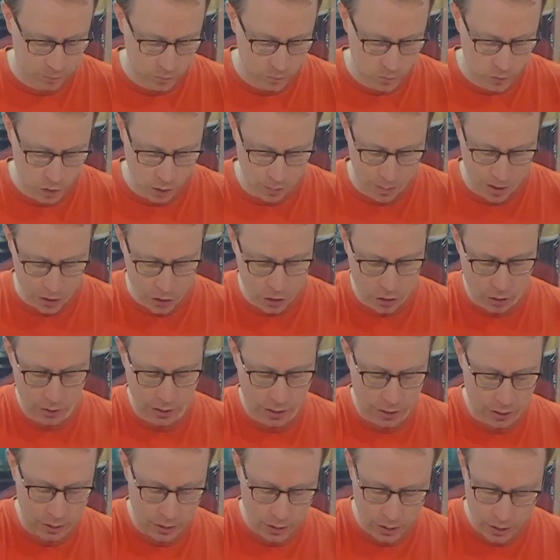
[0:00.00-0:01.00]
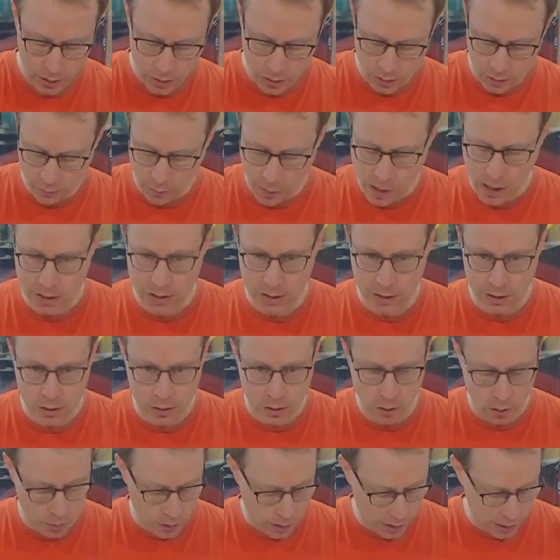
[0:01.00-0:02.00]
So make sure that the wax is
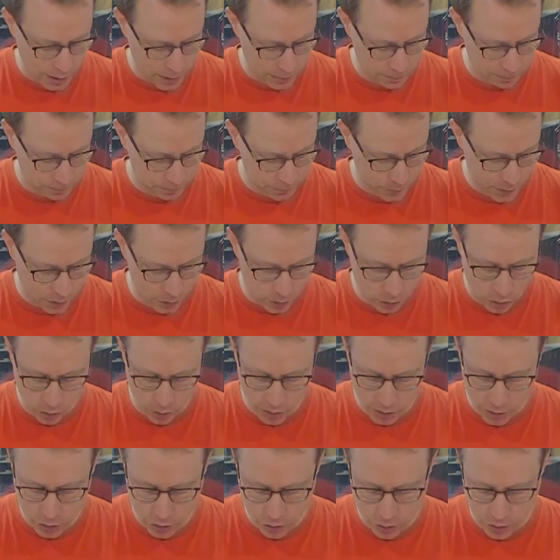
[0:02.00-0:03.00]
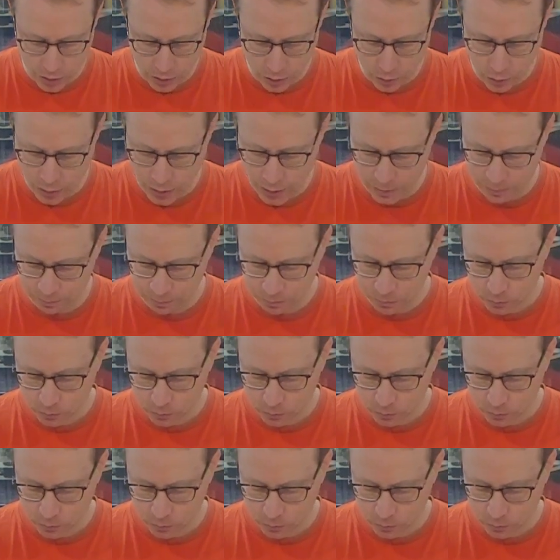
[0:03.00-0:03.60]
okay and the connections are okay.